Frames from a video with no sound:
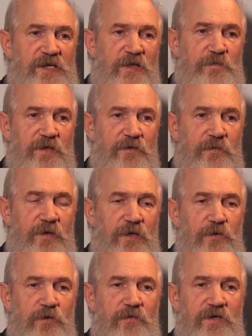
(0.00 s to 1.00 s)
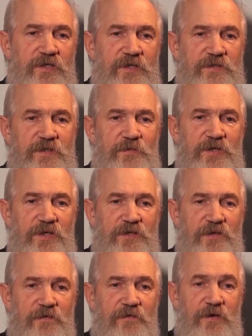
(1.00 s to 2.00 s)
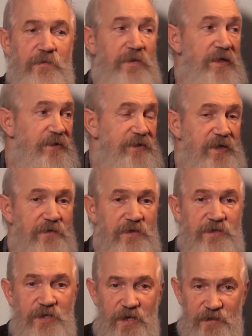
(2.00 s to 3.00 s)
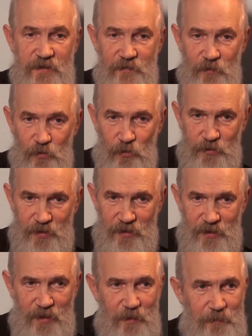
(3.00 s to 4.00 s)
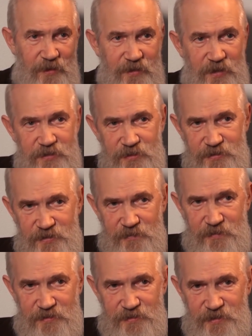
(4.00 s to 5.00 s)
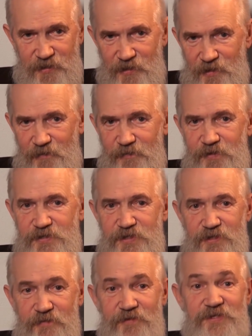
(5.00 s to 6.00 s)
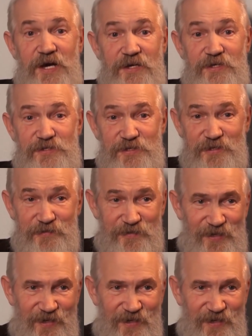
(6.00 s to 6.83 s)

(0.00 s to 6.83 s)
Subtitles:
In 1961, if you remember, a famous movie came out. It's called 9 Days in 1 Year.